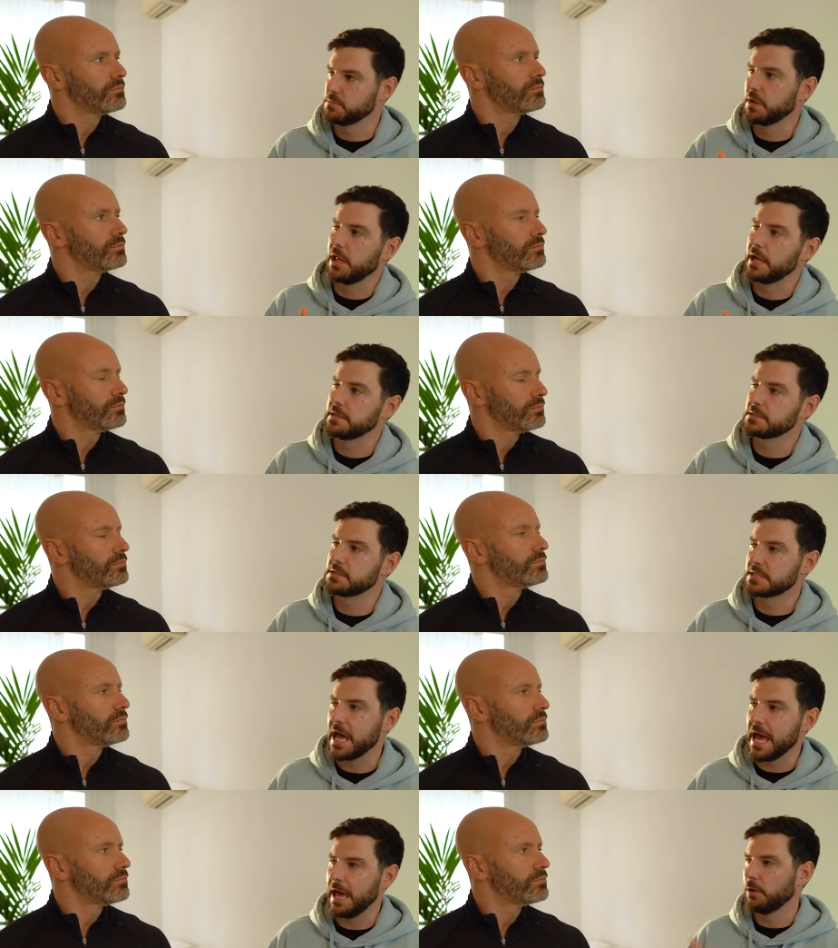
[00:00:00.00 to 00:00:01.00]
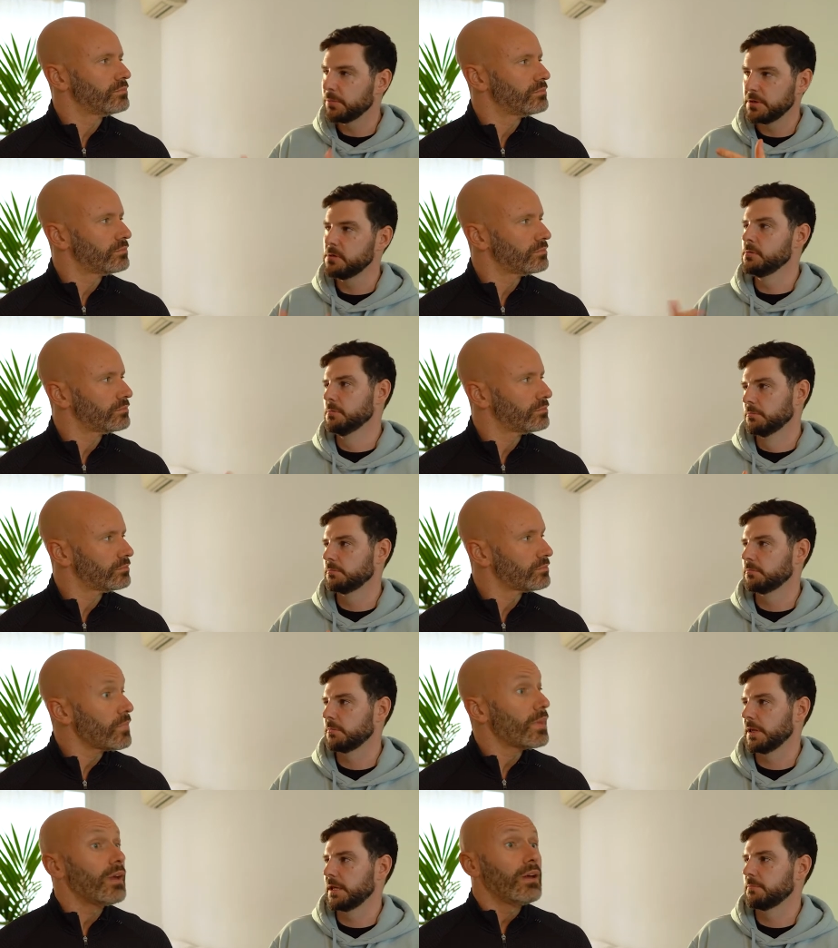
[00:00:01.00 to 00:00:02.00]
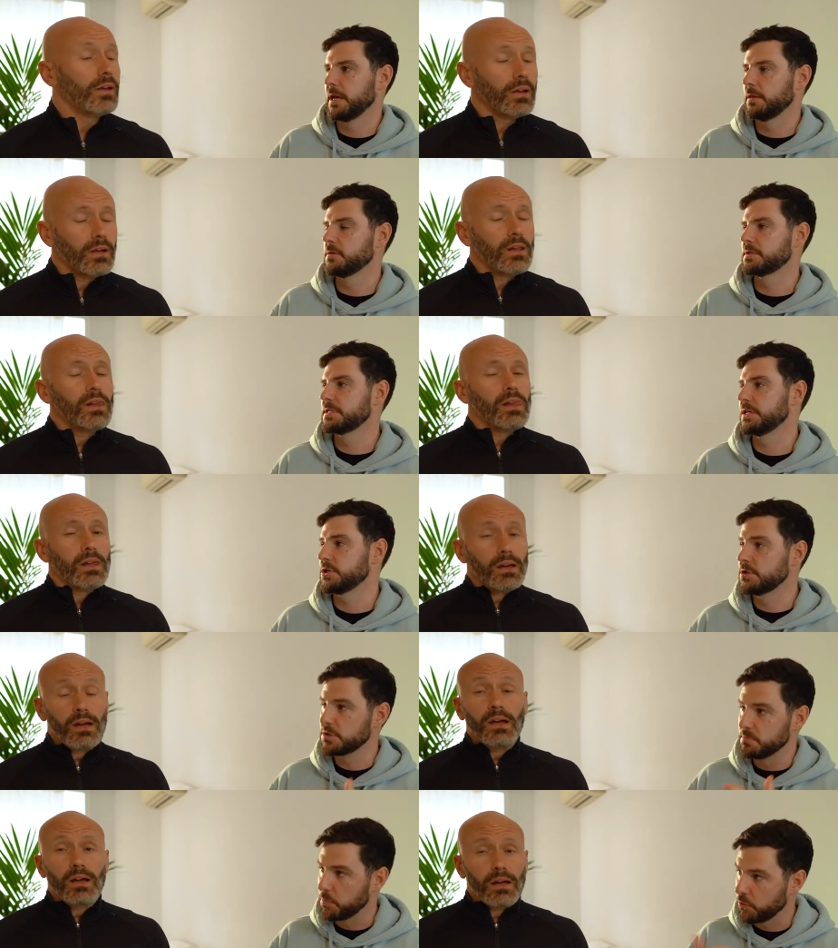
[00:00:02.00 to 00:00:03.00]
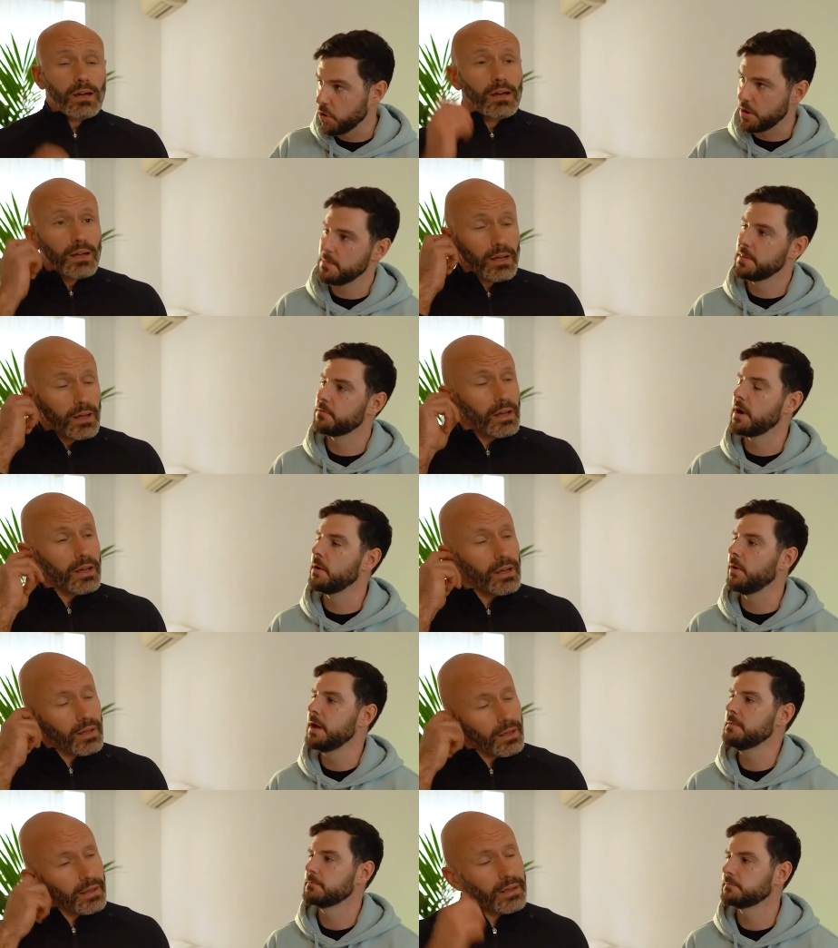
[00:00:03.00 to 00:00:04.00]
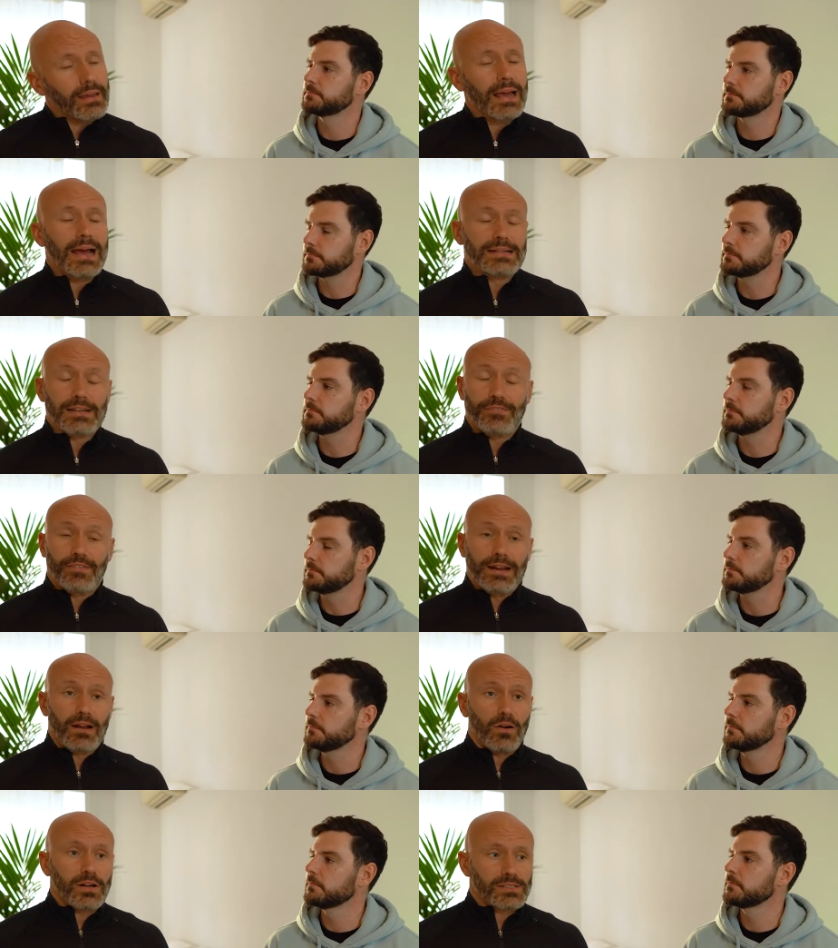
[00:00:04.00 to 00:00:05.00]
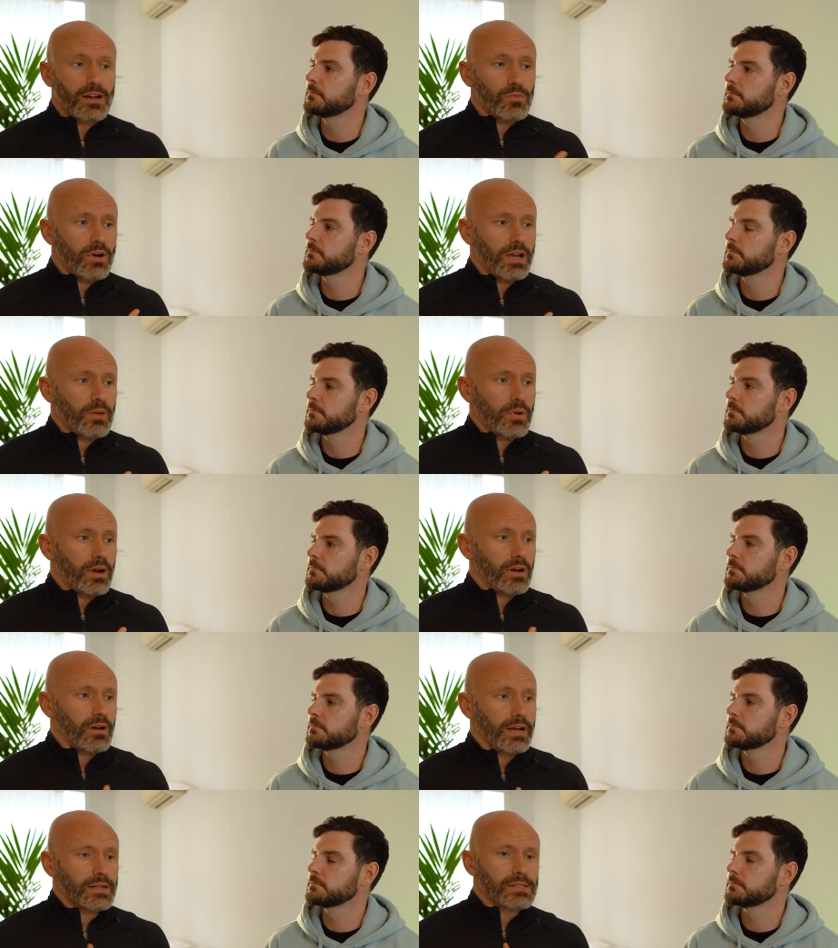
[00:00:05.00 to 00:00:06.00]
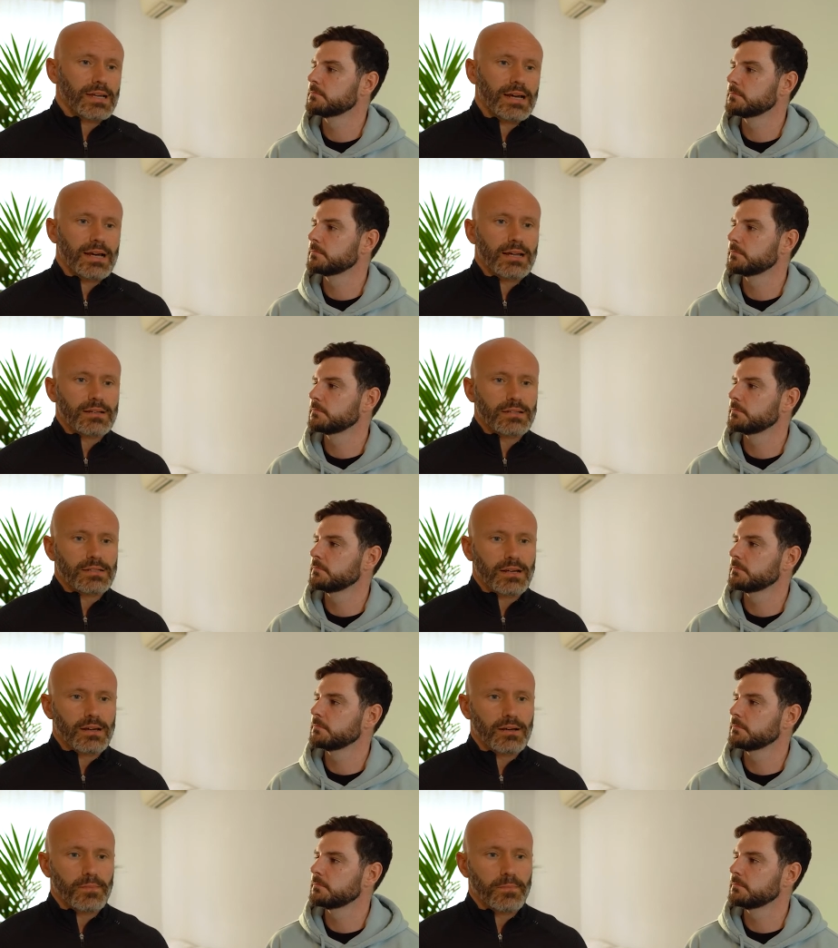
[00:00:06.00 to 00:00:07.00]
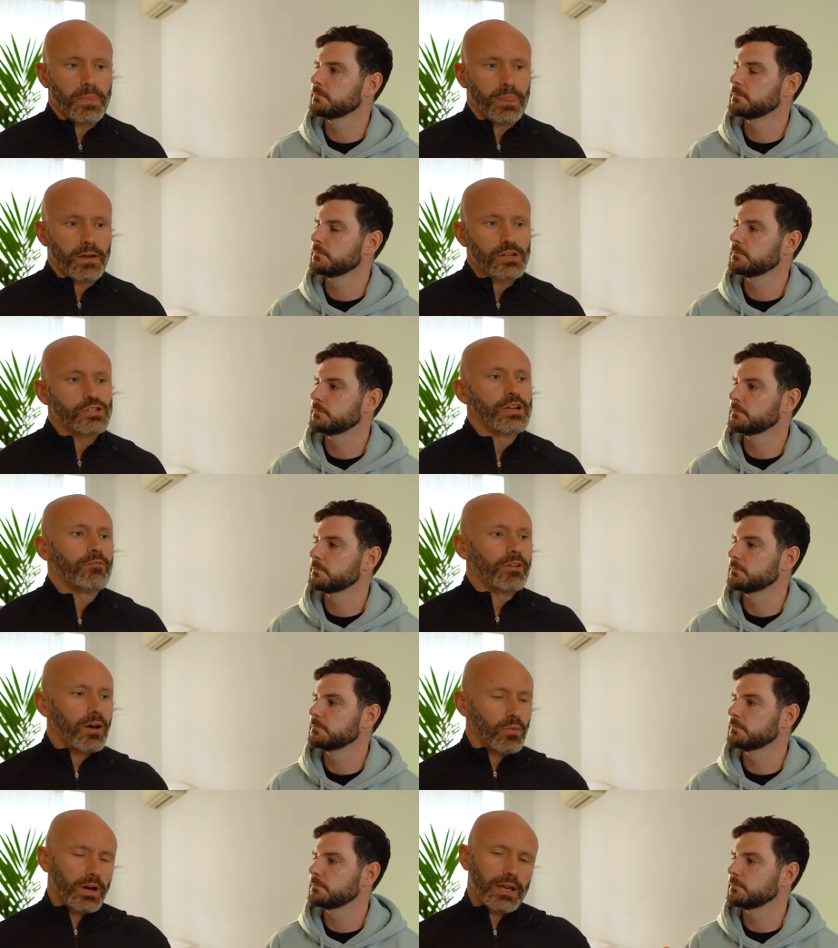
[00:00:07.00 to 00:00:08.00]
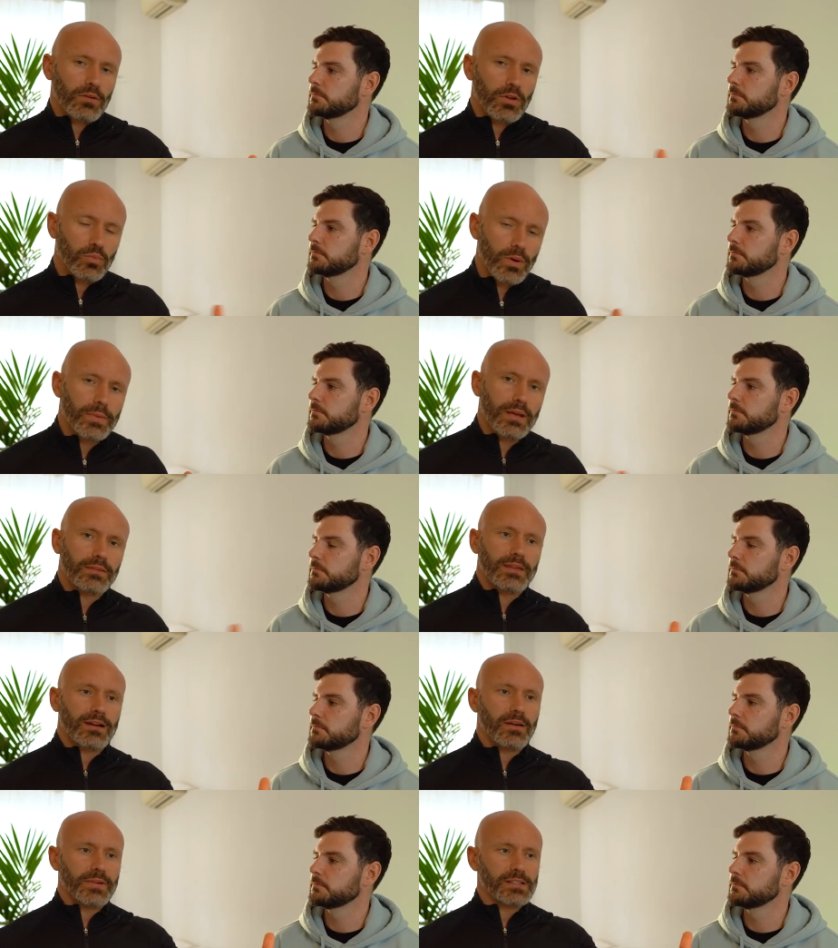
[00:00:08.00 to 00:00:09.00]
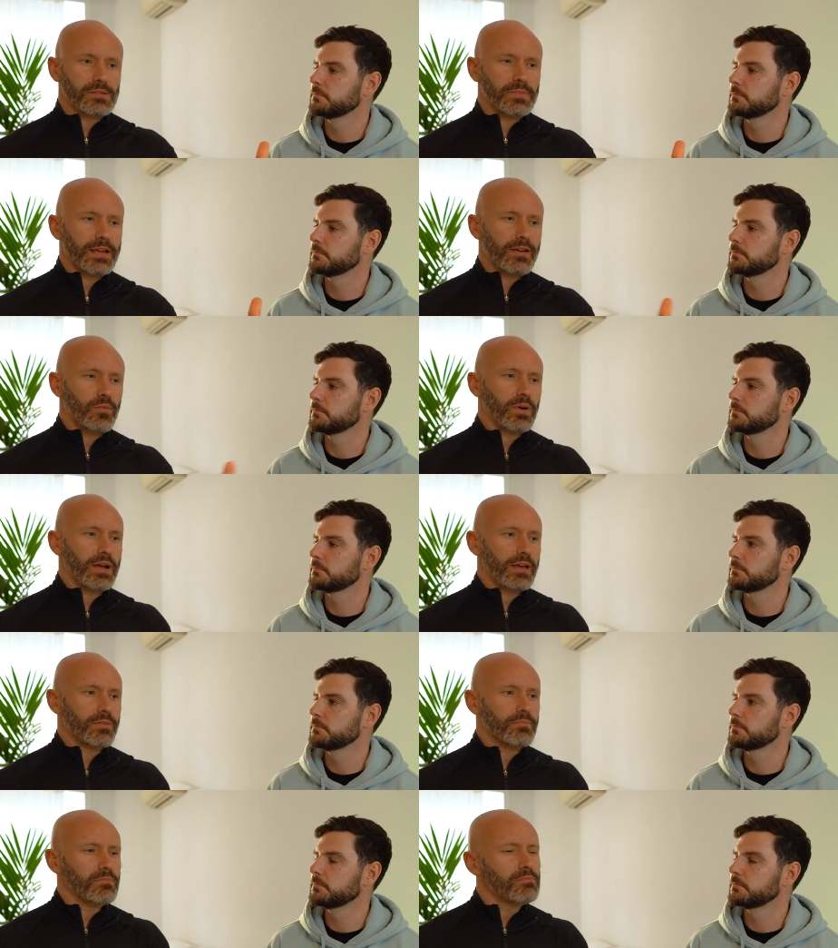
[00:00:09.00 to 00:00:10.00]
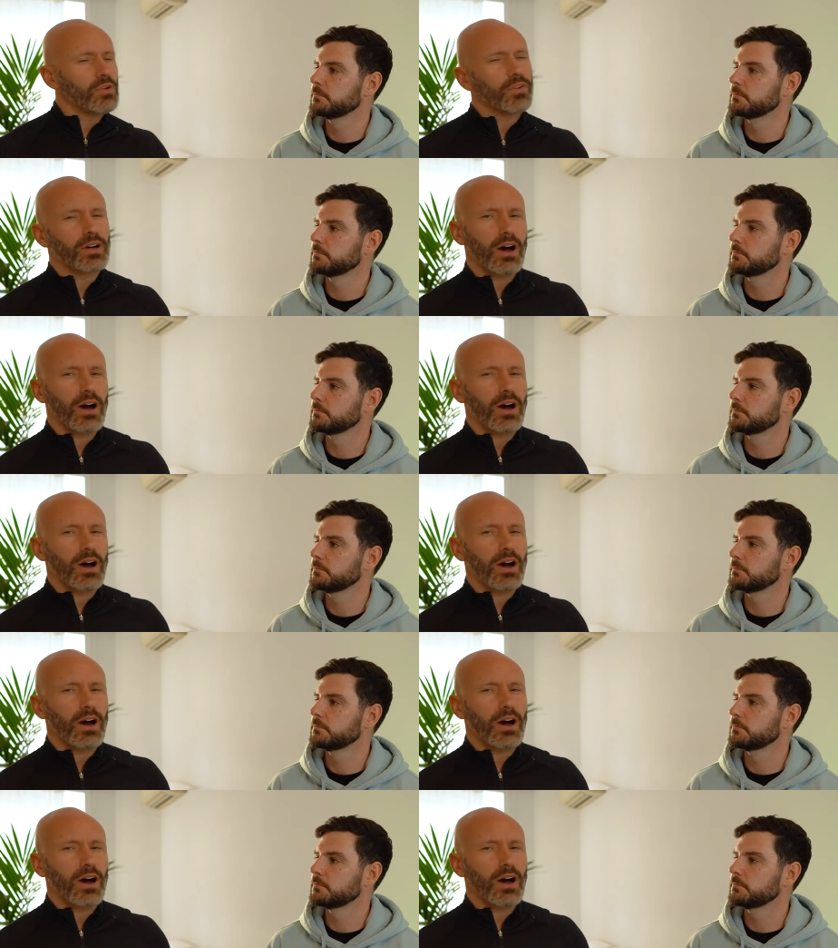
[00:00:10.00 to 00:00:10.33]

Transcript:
Speaker 1: from clients. Does that help you make, make those decisions and program in the right way? Yeah, definitely.
Speaker 2: I, am working with clients, and um, generally, I'm working with women. They're coming to me with more of a